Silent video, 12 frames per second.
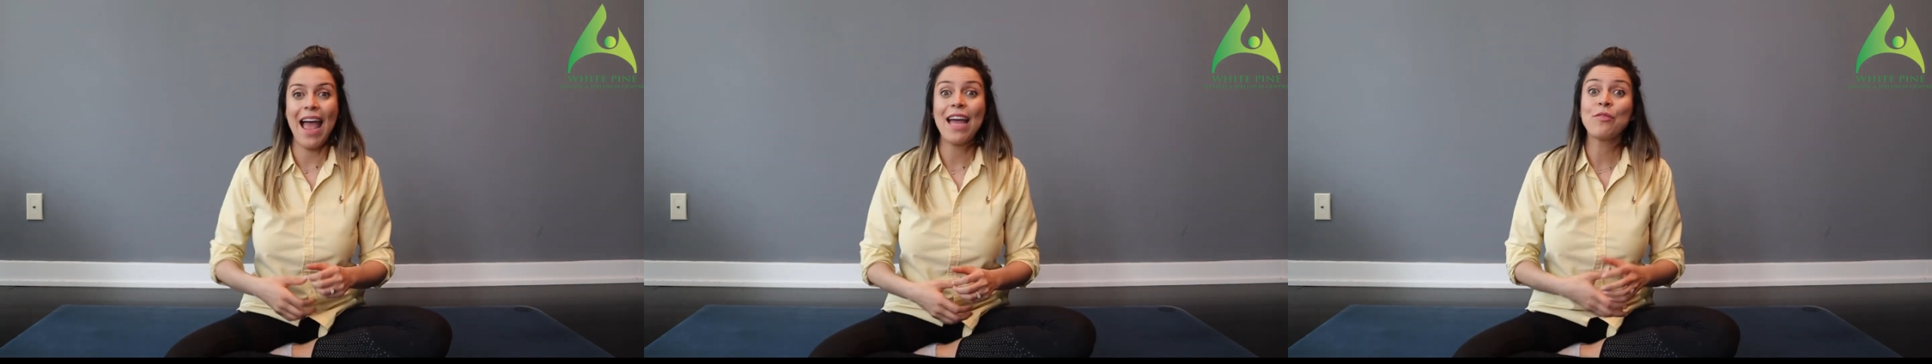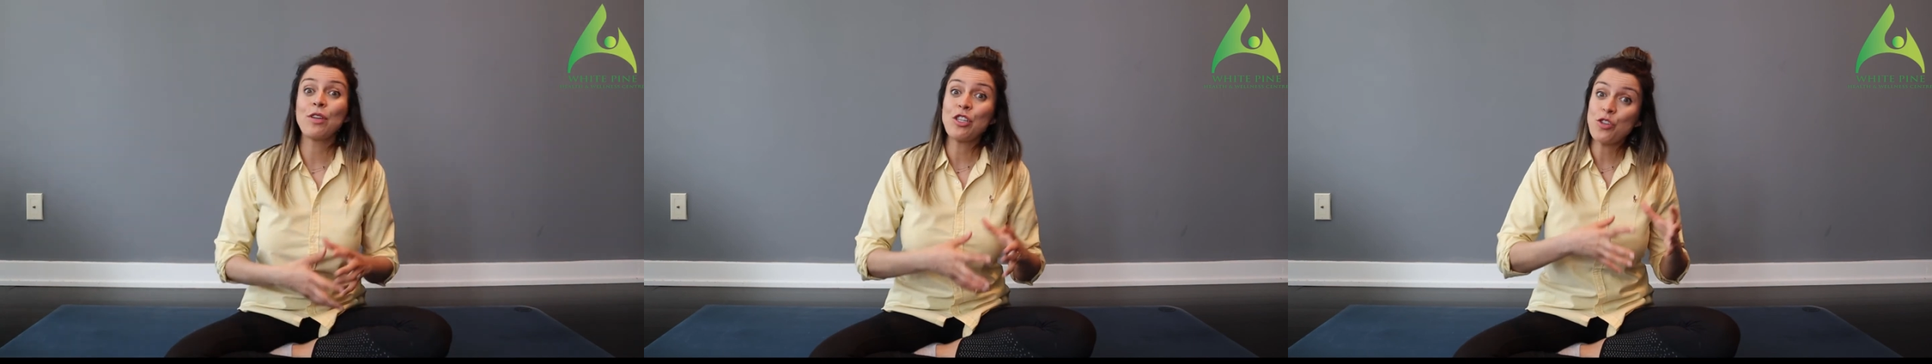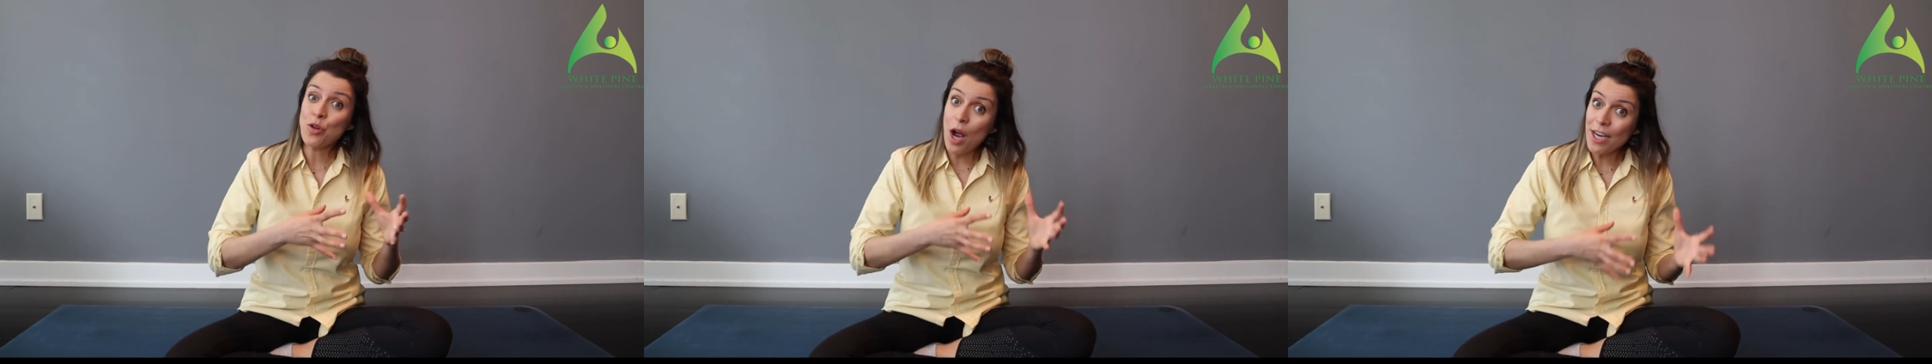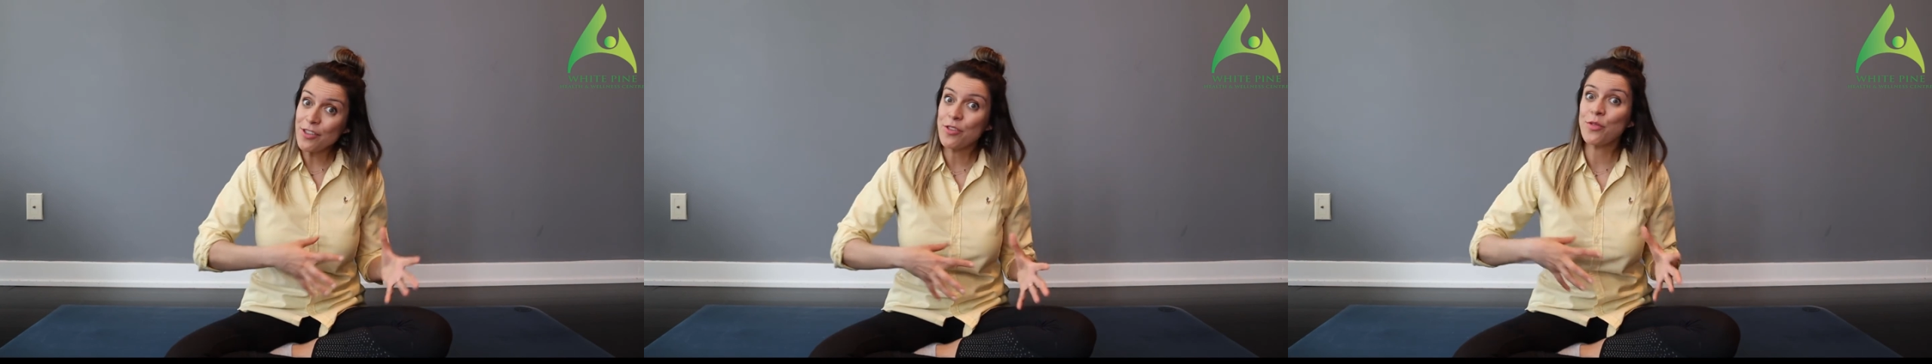And we
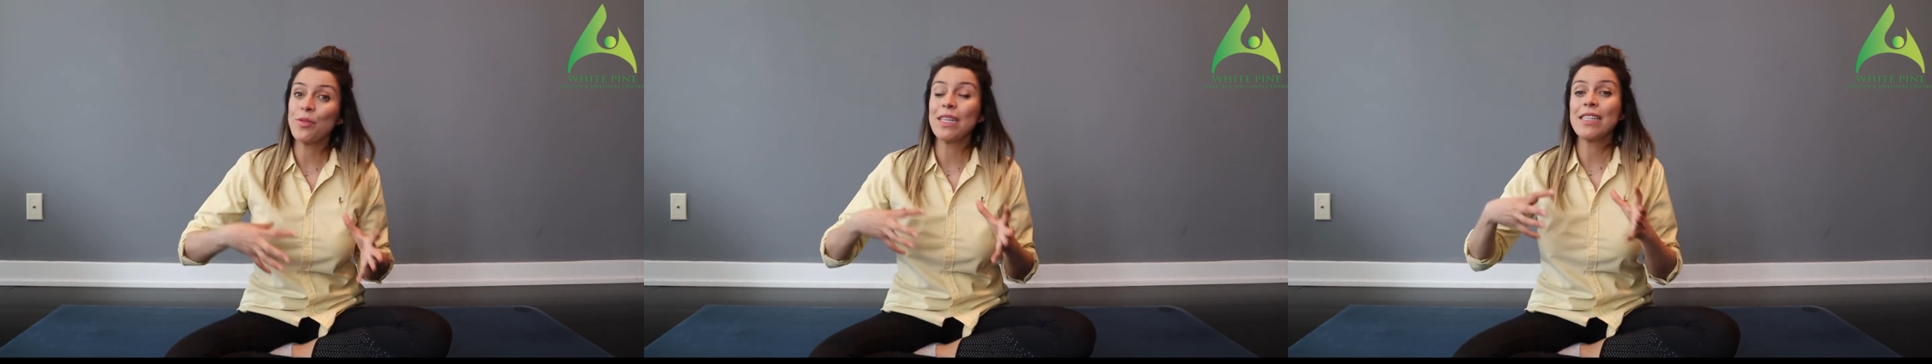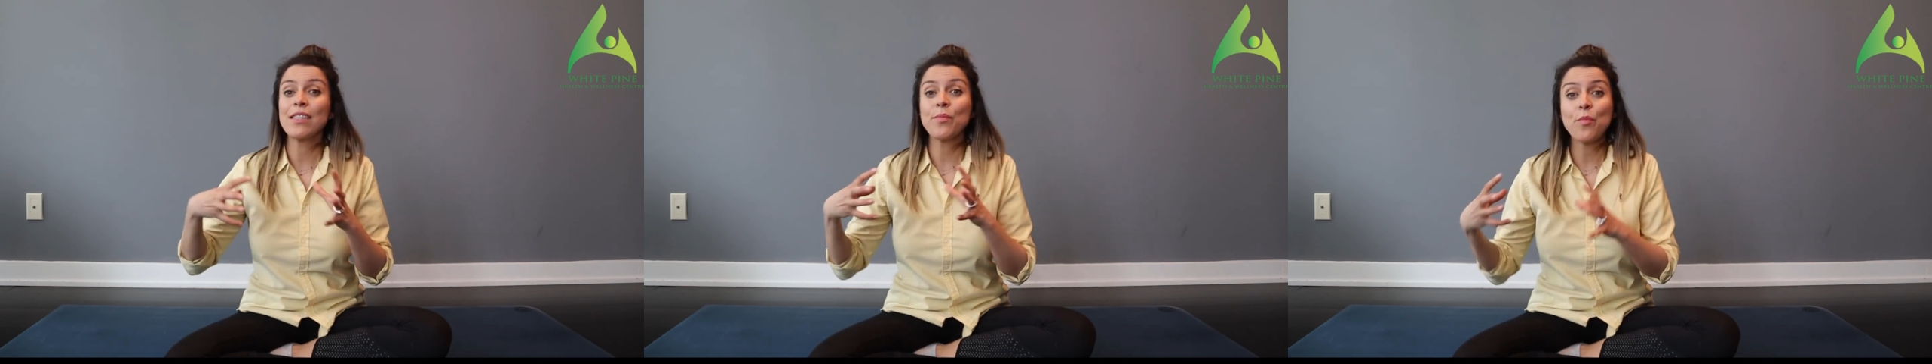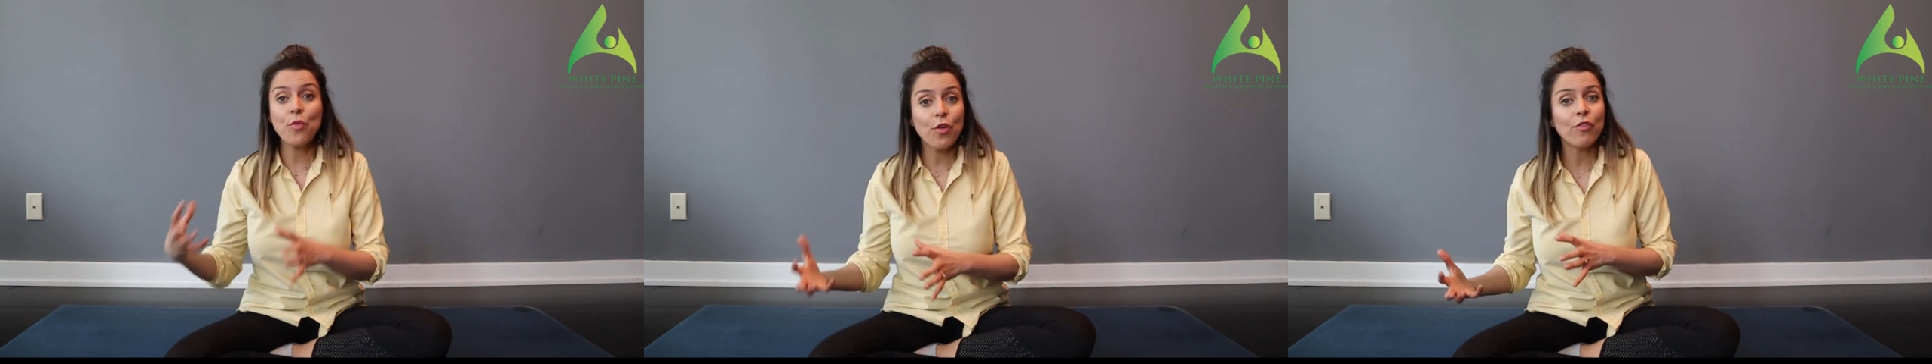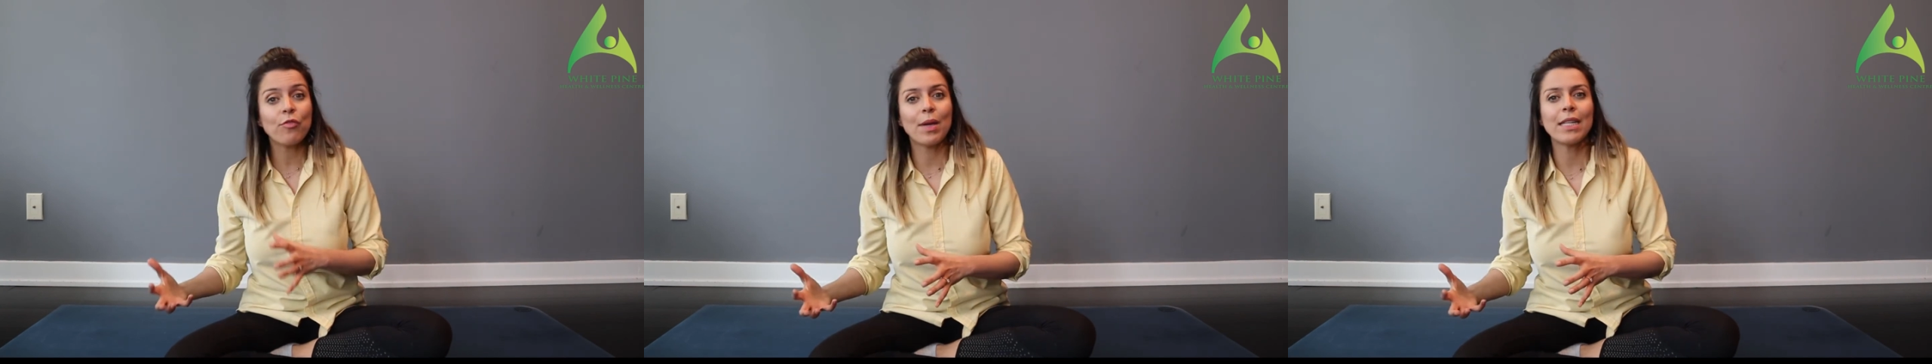try to do these
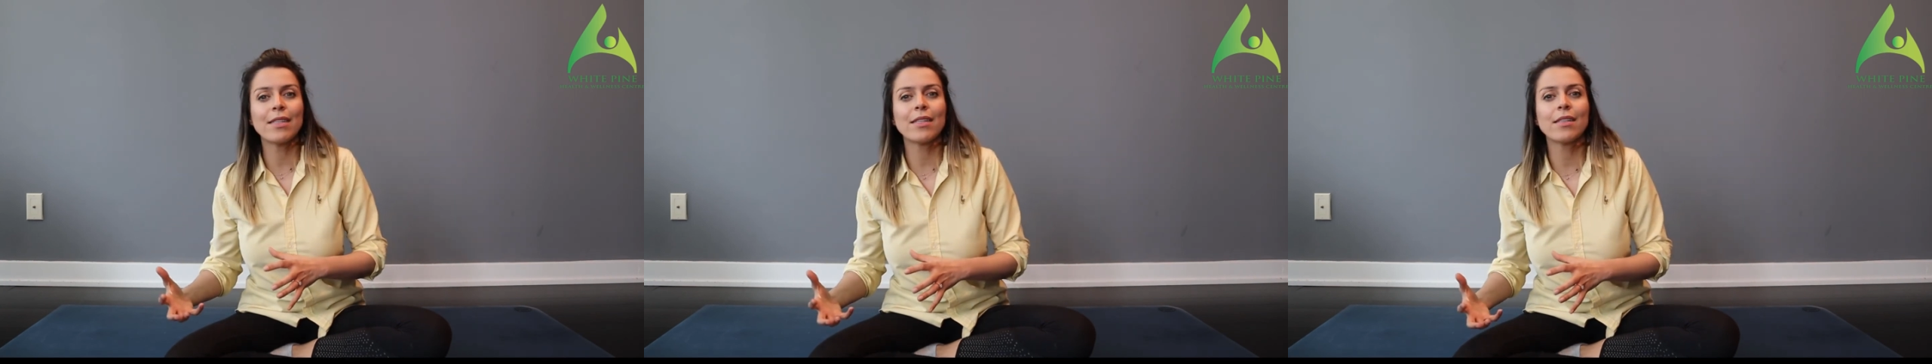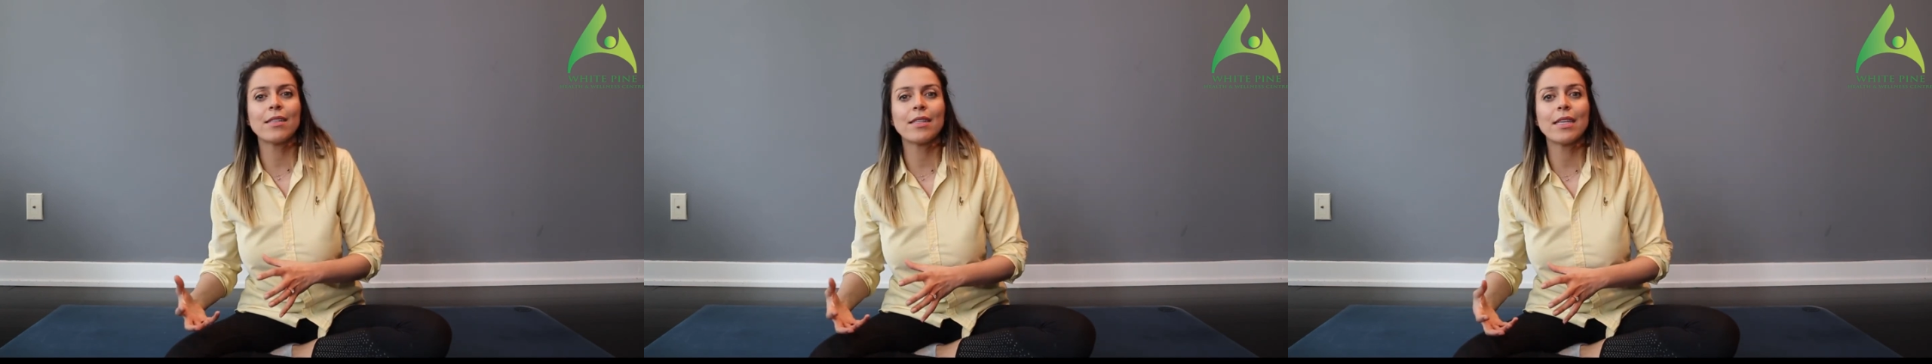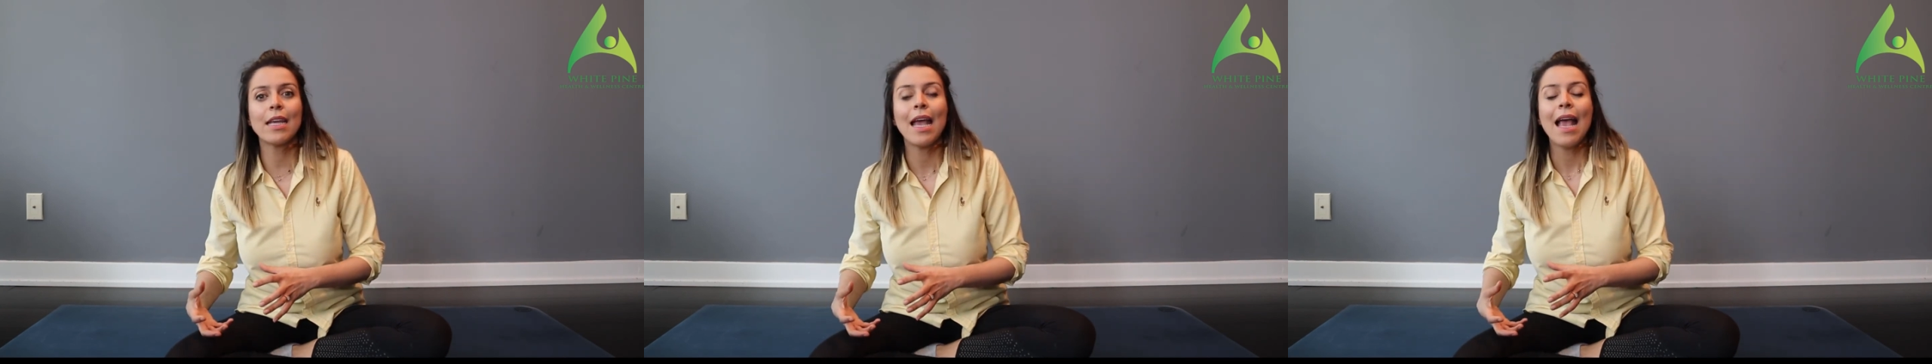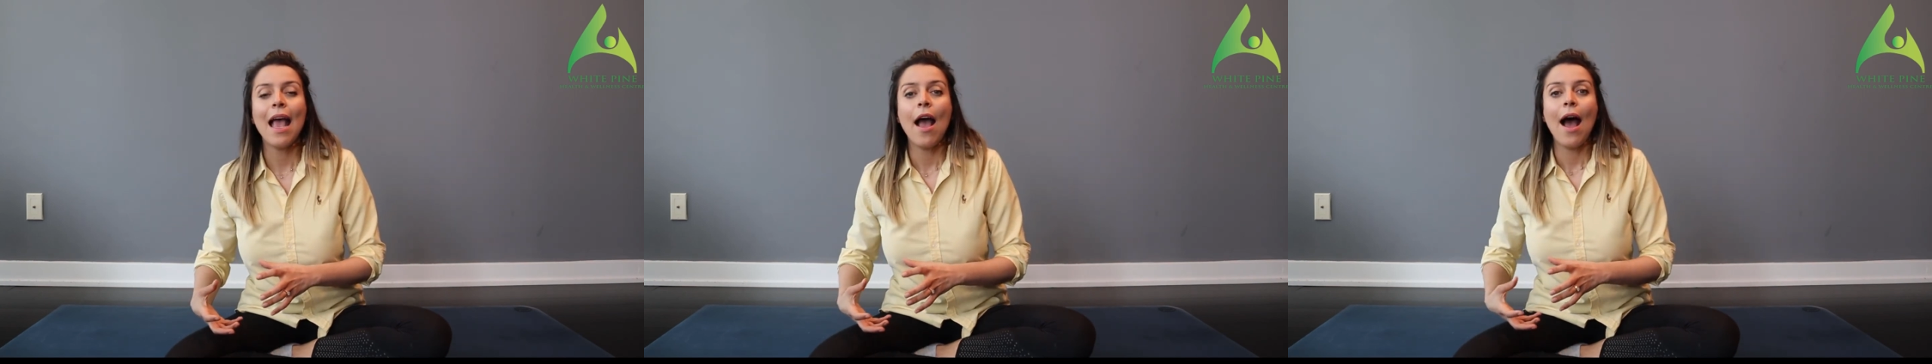movements to see